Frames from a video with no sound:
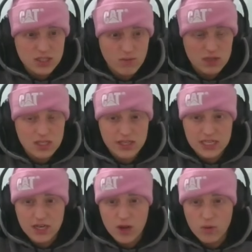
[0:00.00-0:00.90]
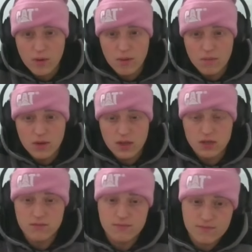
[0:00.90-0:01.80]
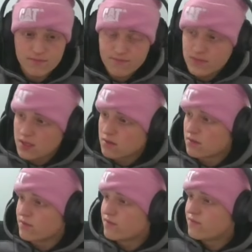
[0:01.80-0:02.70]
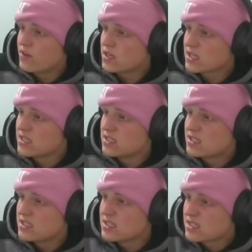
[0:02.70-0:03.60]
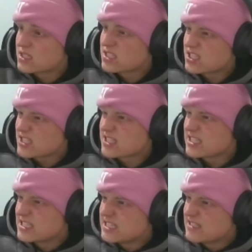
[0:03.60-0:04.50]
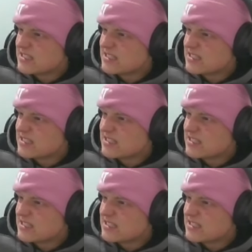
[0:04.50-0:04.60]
obviously, you know, a, uh, the fucking dick sucking little